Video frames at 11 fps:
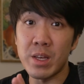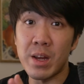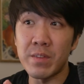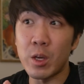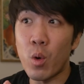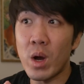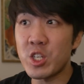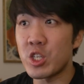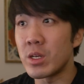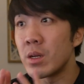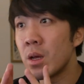was out of the
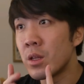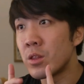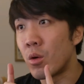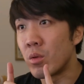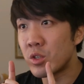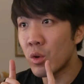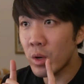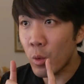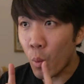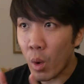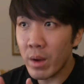question. There was
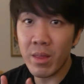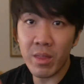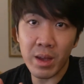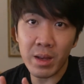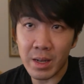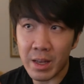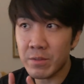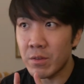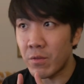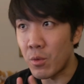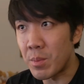only one thing
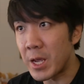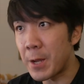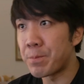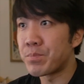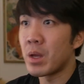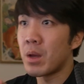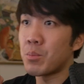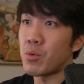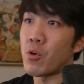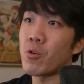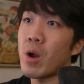left for me:
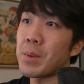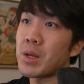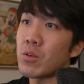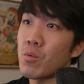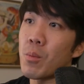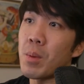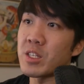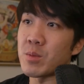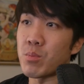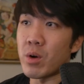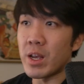programming the
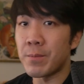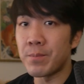robot's brain.